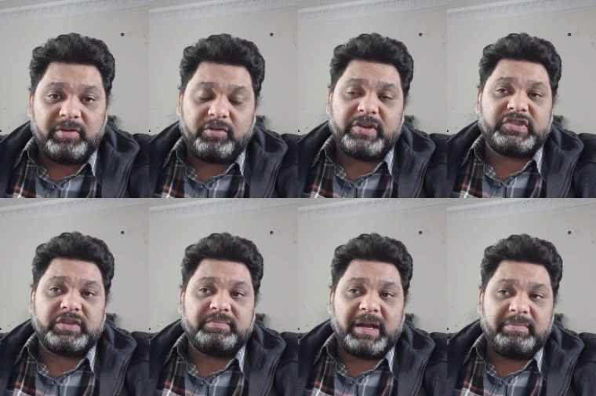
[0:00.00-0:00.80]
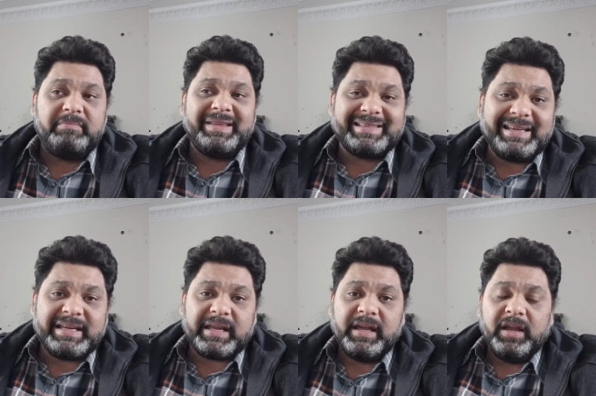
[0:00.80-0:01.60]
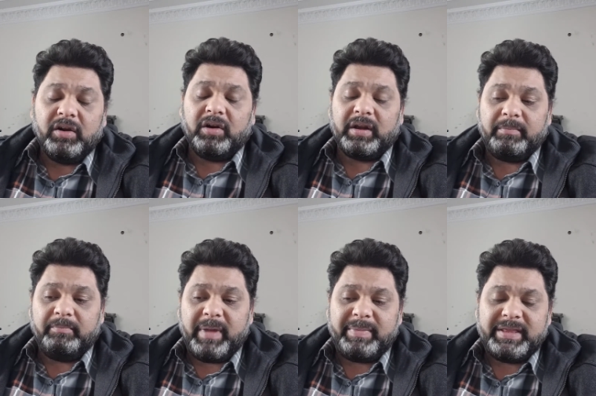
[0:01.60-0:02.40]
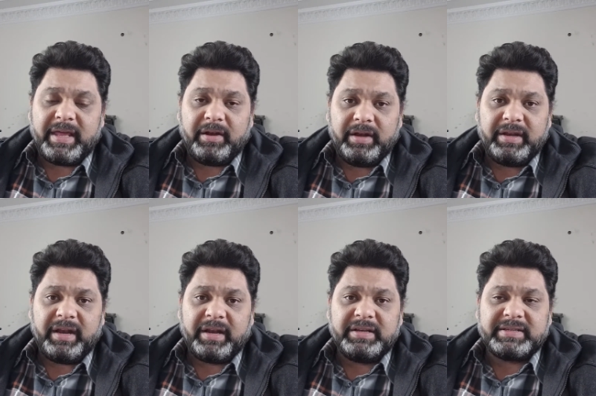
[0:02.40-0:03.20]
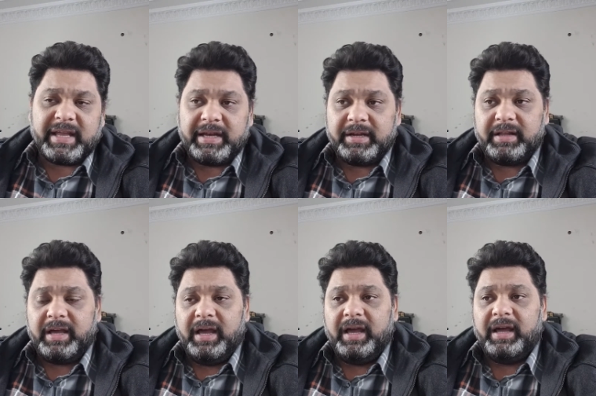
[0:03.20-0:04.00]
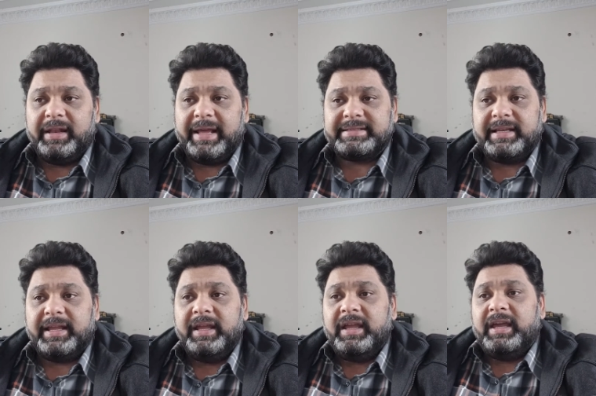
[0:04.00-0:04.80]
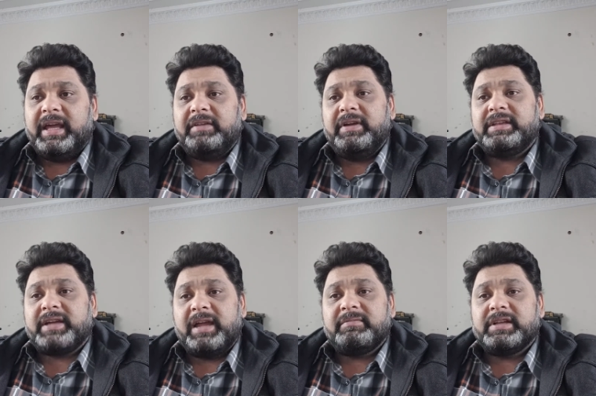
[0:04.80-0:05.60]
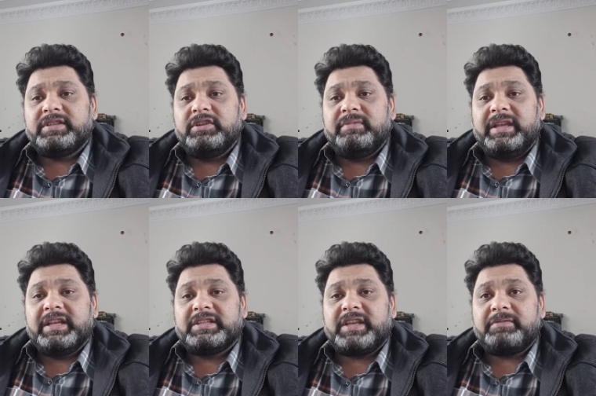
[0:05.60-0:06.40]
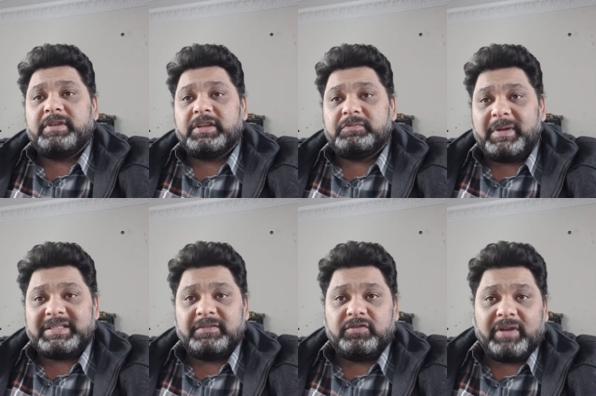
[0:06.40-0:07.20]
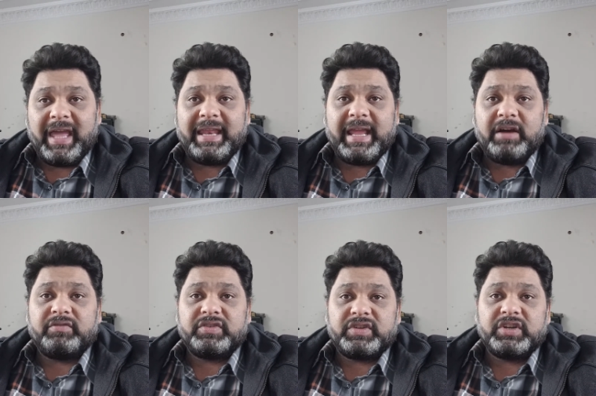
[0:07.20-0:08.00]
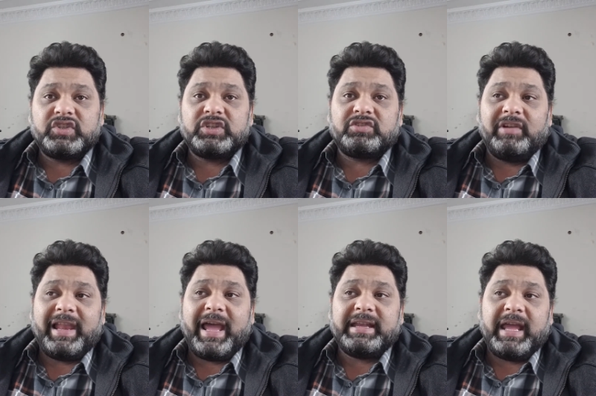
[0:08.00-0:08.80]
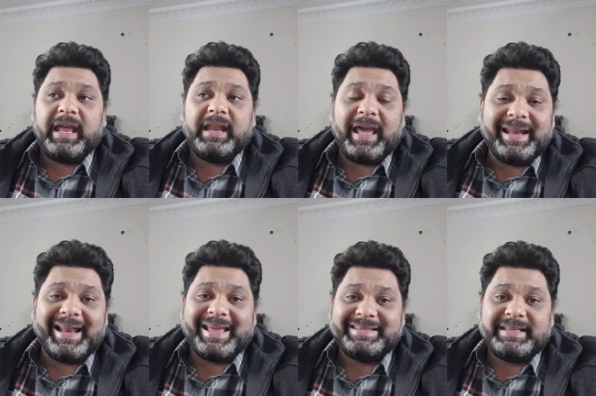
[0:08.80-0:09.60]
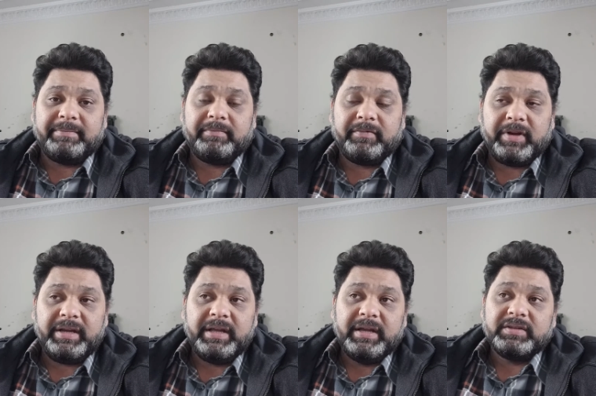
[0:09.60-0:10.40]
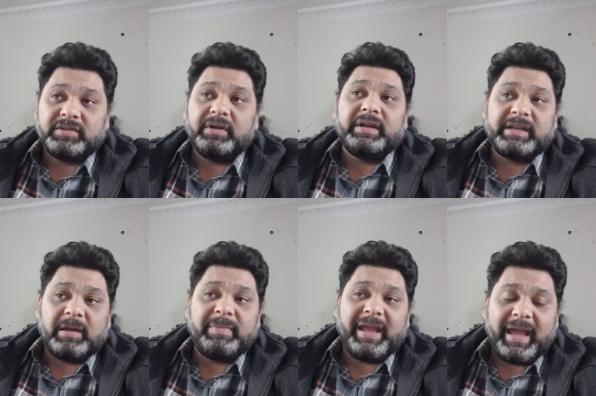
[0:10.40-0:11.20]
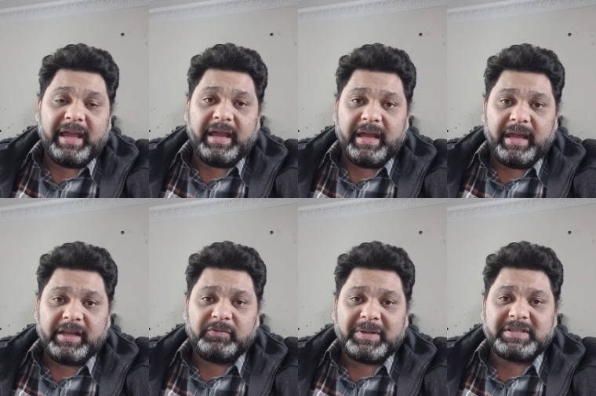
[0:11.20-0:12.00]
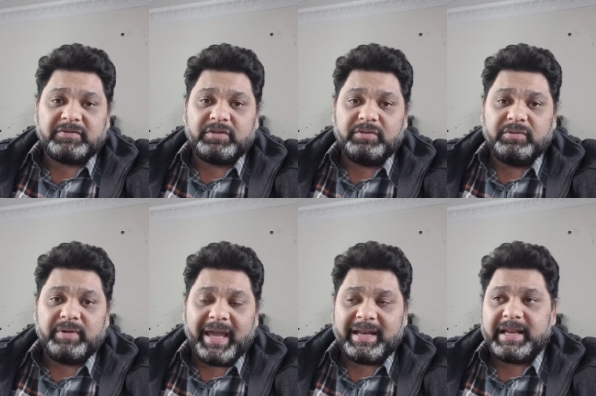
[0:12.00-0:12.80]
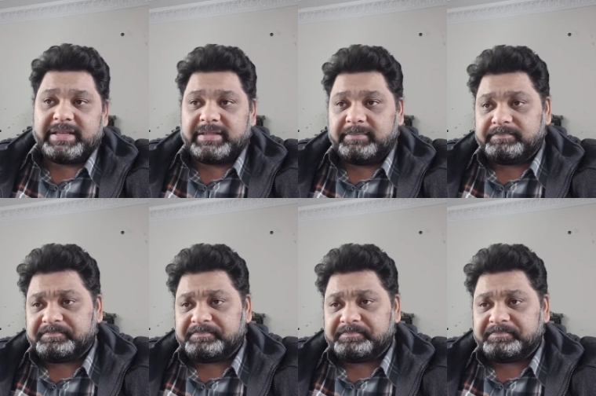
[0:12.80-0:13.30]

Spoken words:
questions might be misleading, or maybe they didn't understand it nicely. Anyway, time consuming and expensive to carry out researches, collate and analyze them, right? So it can be expensive to analyze them.